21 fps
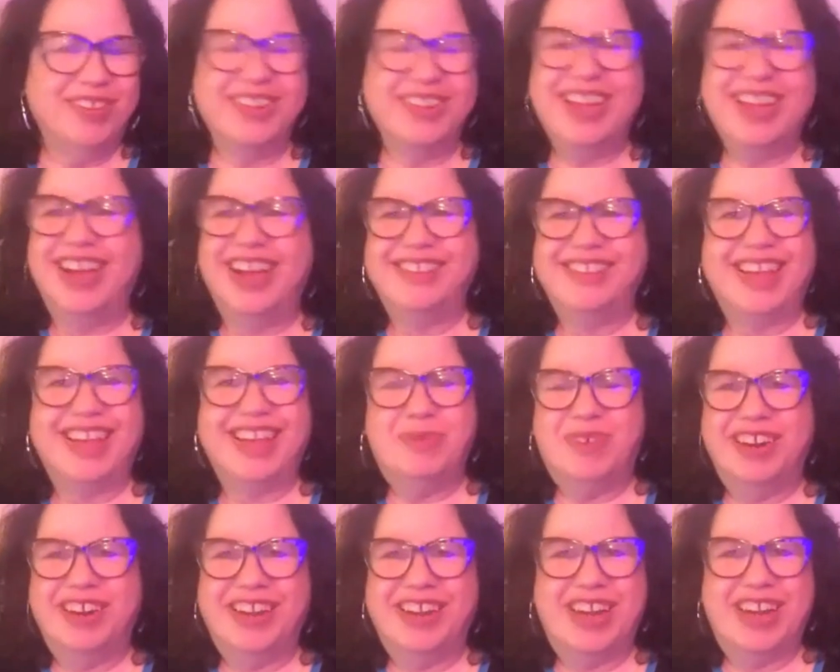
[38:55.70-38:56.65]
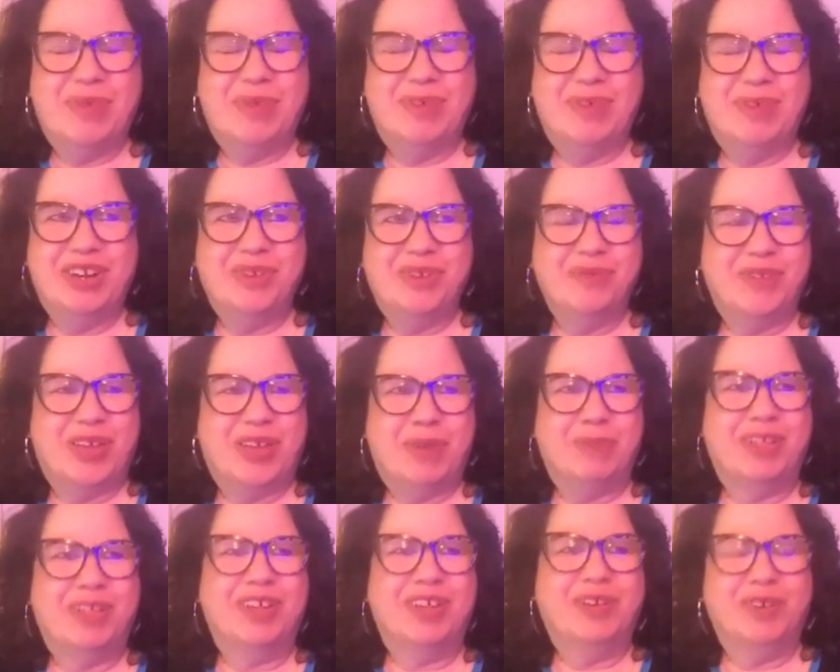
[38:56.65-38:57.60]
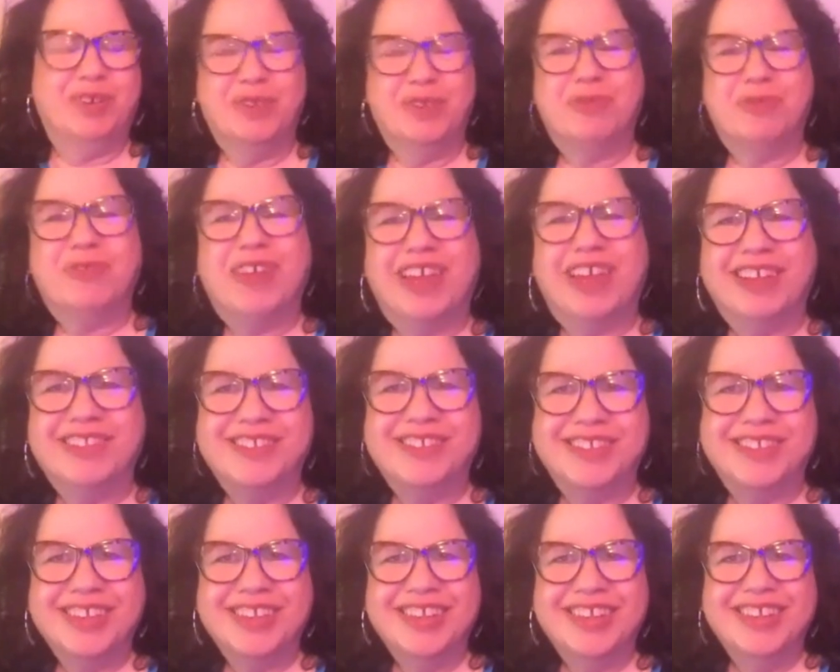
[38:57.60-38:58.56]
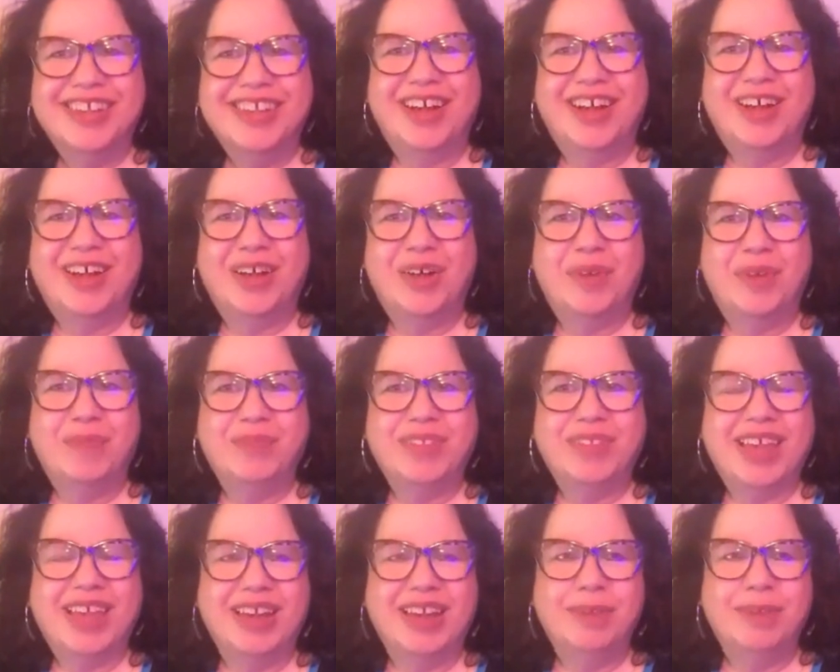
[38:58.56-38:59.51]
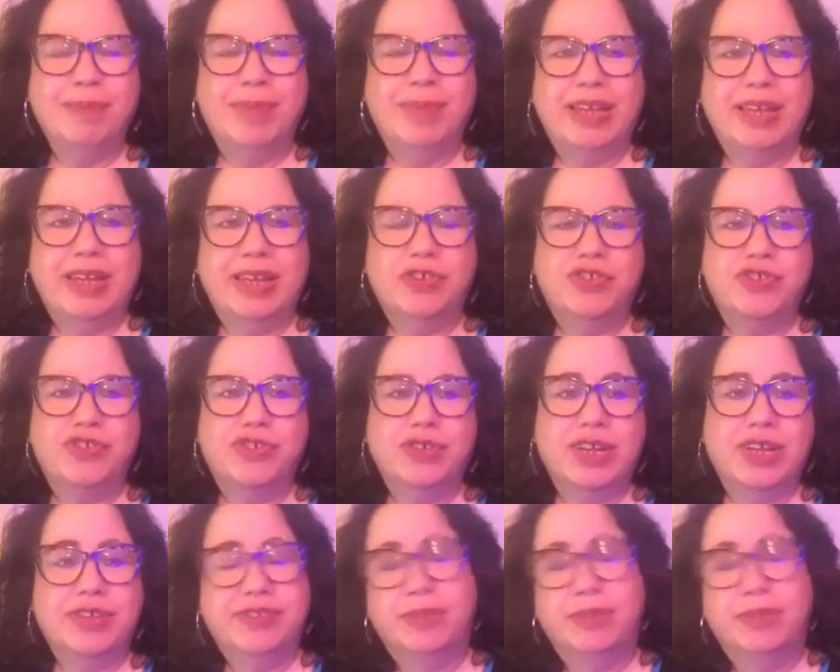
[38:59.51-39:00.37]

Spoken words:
yes, anybody in your family or your friends. And Mensch, it's